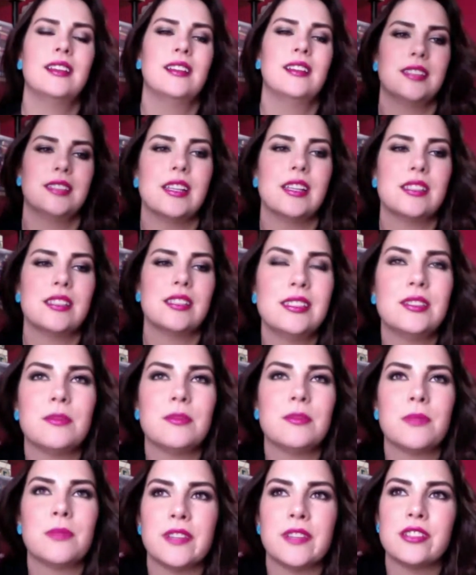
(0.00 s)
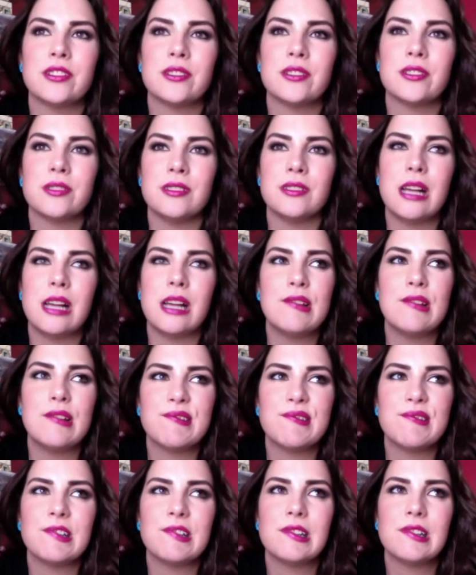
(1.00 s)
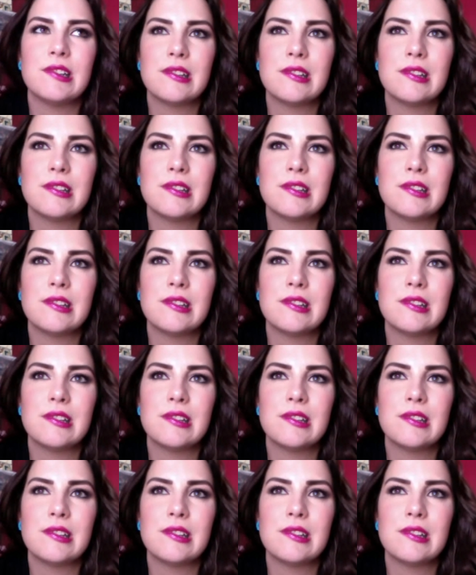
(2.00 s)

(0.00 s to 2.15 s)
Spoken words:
lost in your professional life.